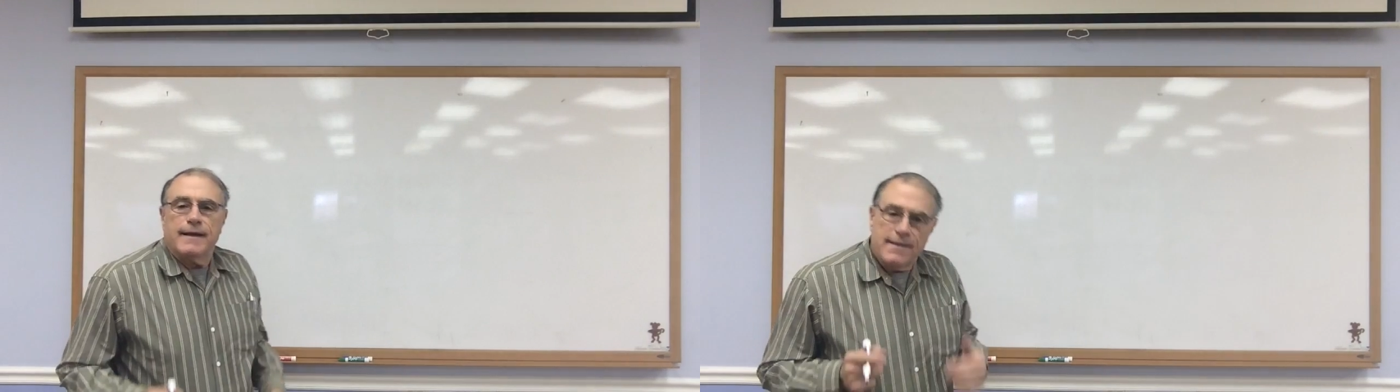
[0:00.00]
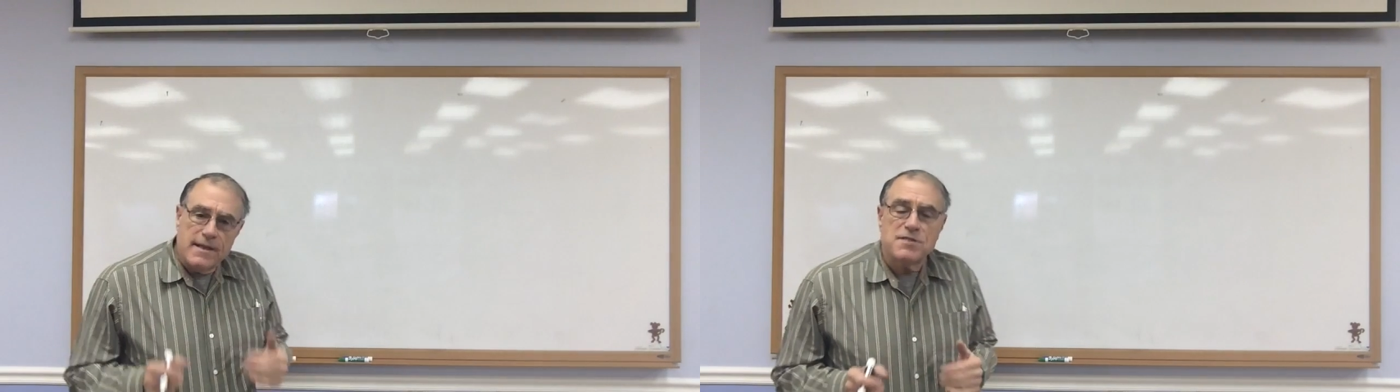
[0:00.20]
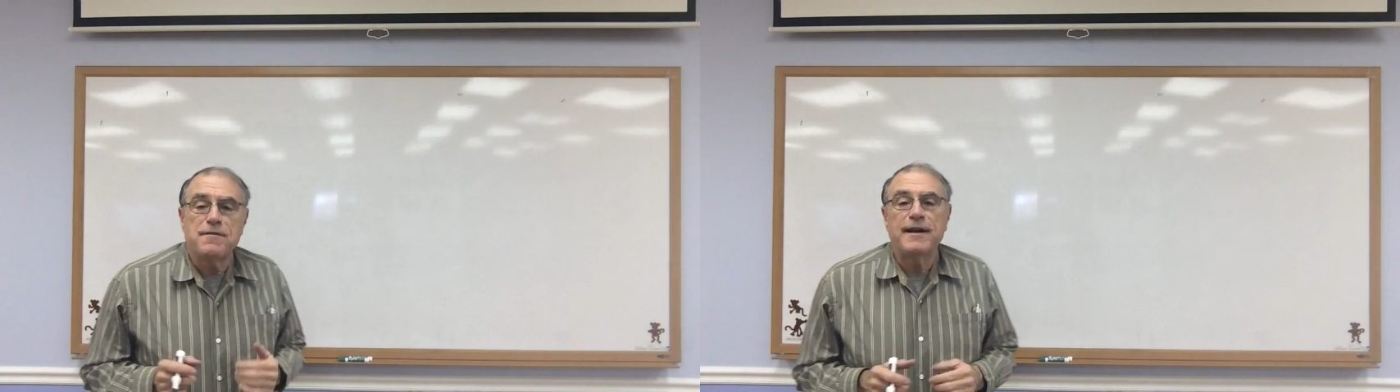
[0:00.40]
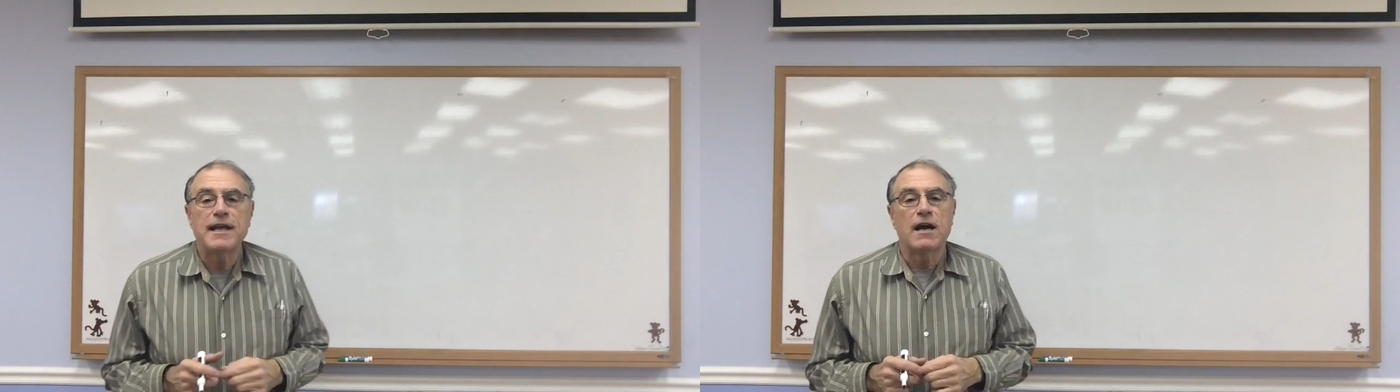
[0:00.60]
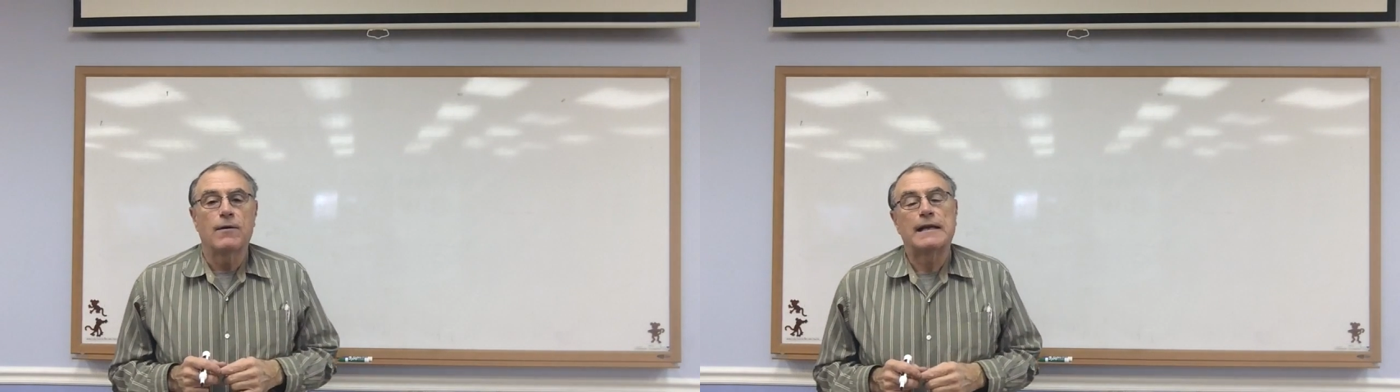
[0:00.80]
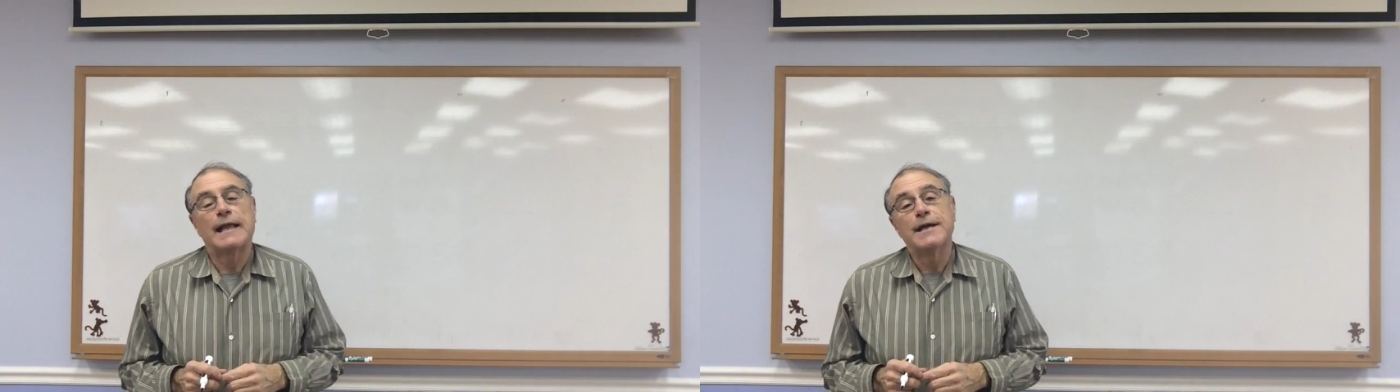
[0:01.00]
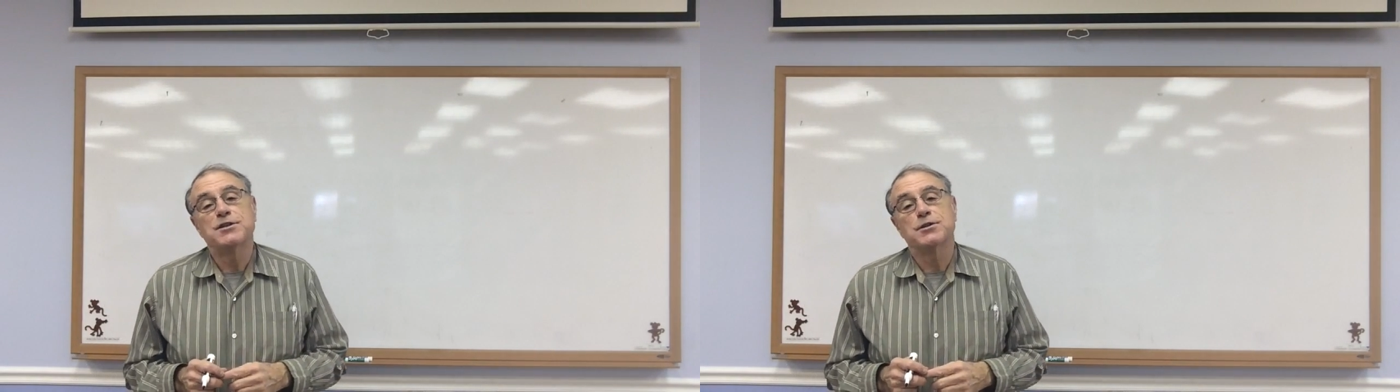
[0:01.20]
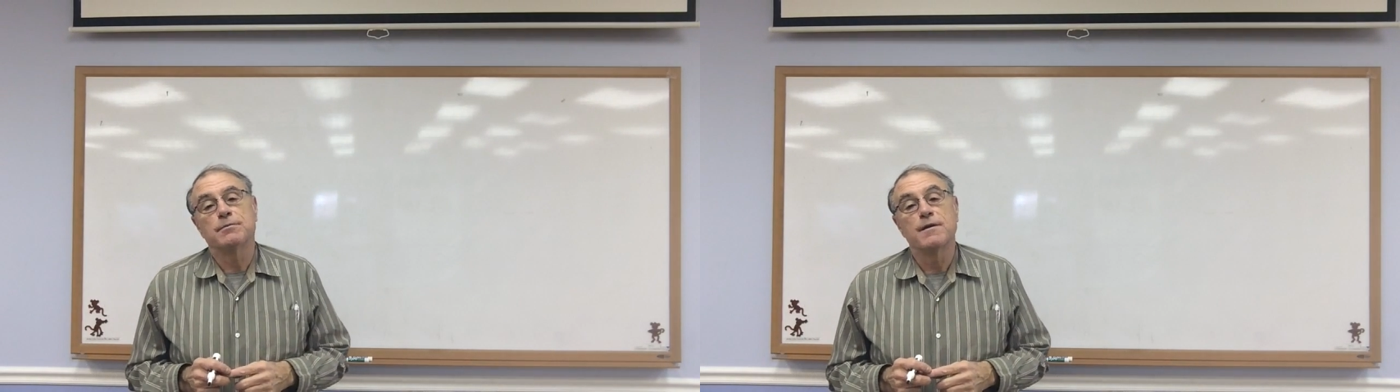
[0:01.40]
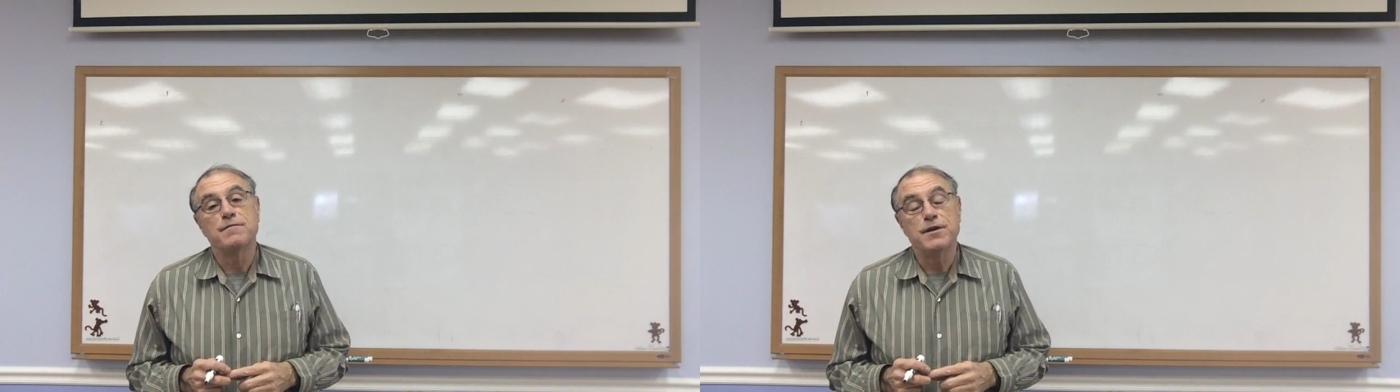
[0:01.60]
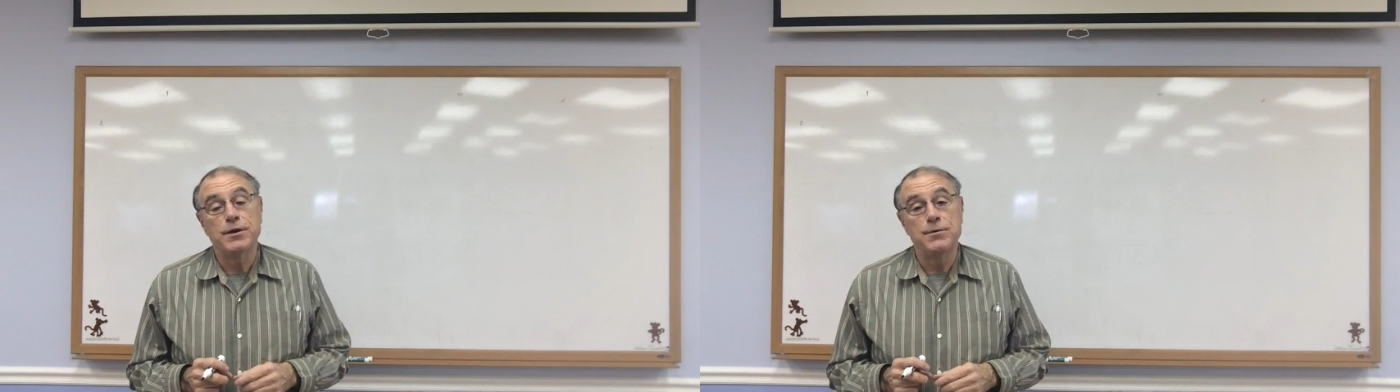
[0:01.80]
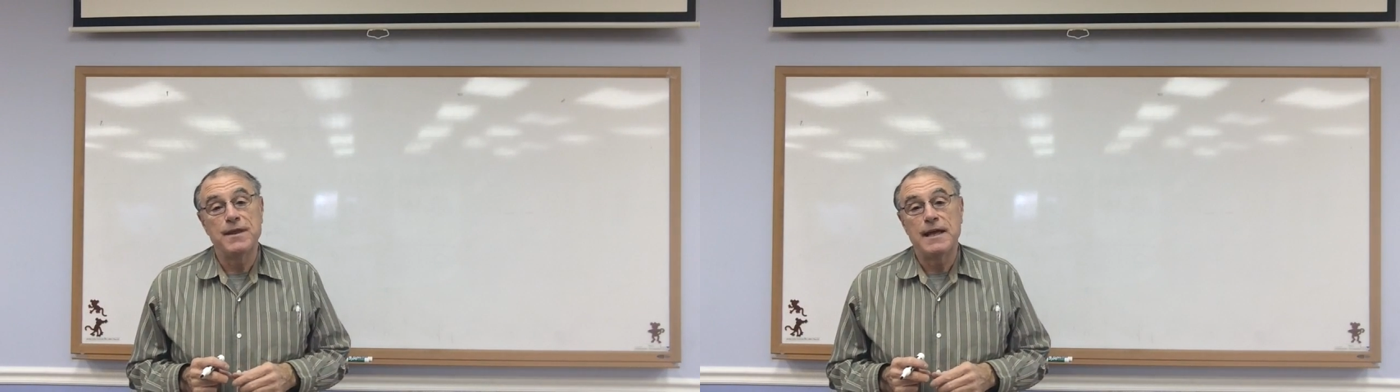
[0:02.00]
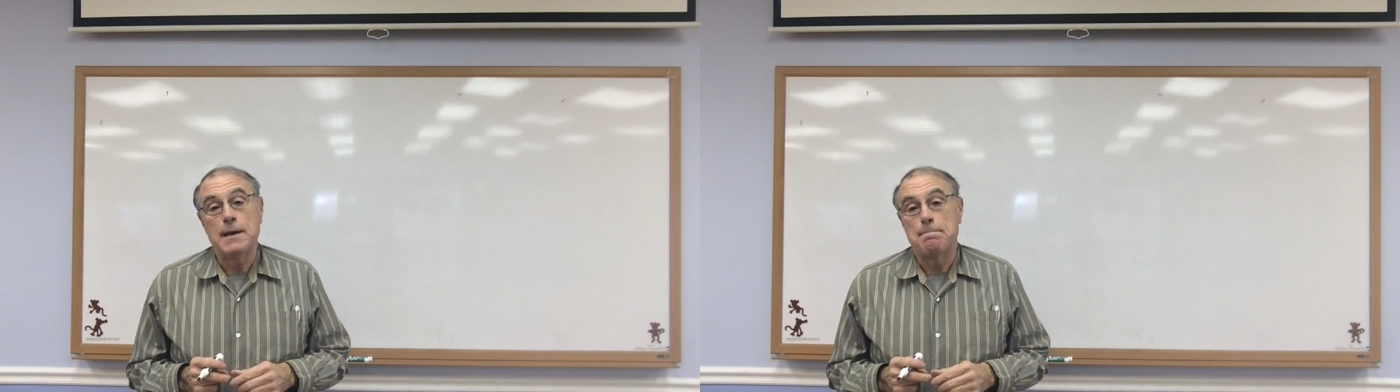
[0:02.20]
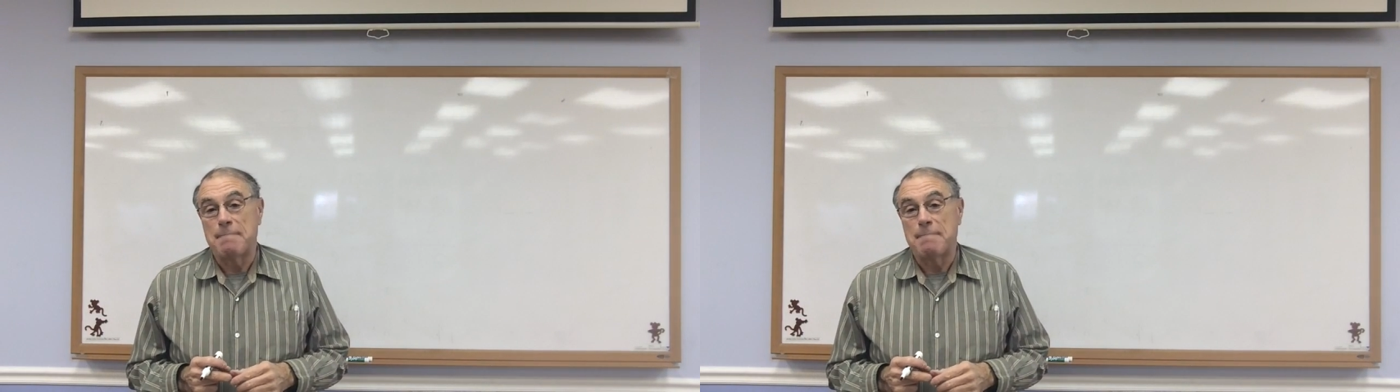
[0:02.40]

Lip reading: In this video, I'd like to review the